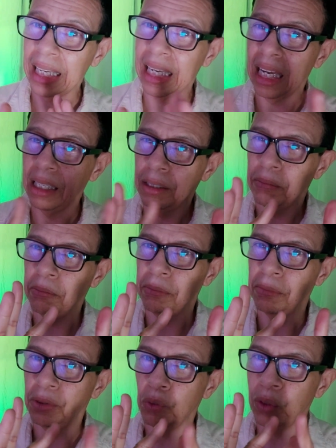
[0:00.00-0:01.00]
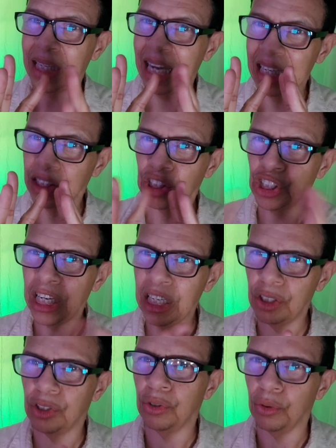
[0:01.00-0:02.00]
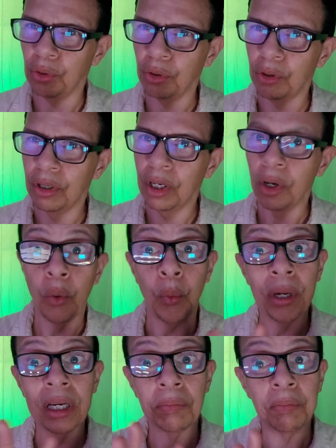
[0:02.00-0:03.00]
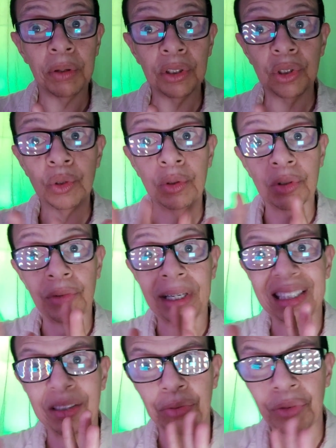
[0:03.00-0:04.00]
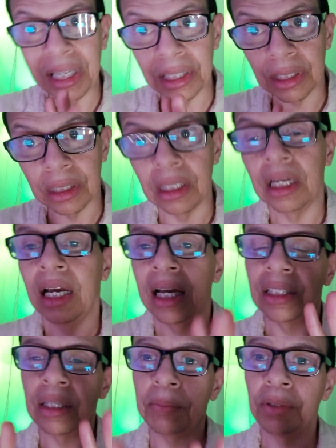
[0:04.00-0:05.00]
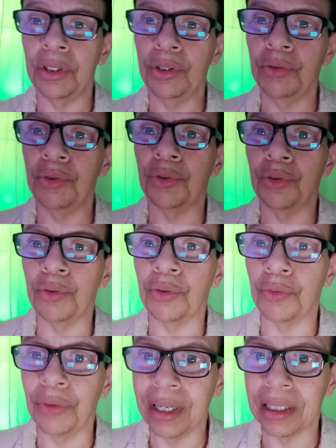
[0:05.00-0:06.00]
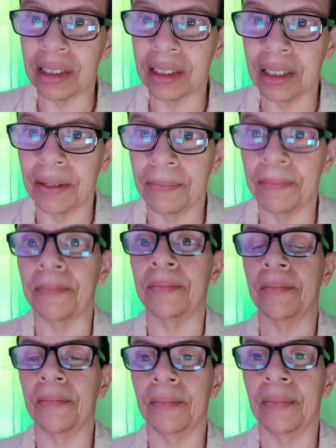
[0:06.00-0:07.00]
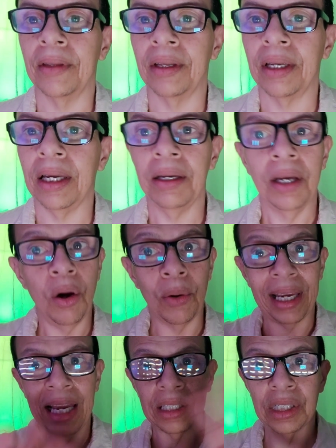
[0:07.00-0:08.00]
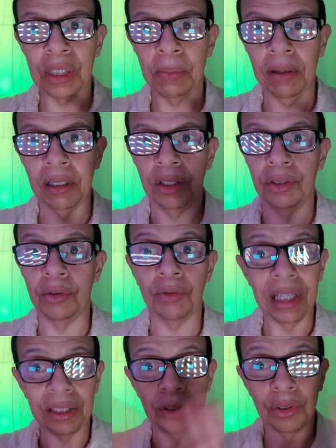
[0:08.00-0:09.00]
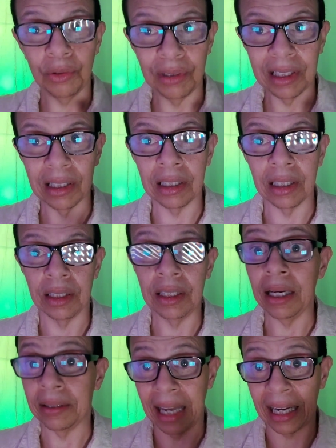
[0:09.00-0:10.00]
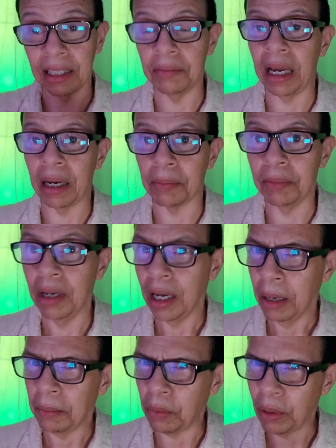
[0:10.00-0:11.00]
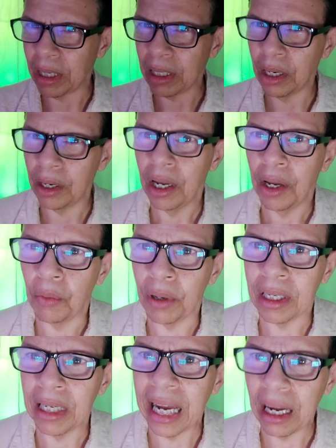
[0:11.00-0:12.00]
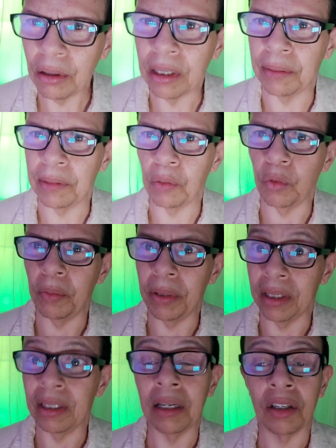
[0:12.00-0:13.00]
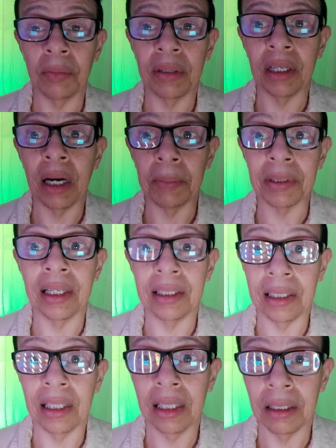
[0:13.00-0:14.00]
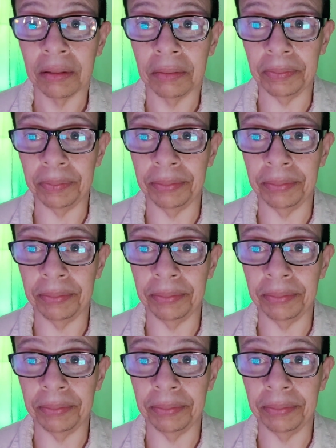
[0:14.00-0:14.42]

can't change you. We can put you in the right direction. It's up to you to do the rest. Okay? Or cast a spell on you not to do these things. Yeah, that could happen. But what kind of outcome that would be? That could be upside down.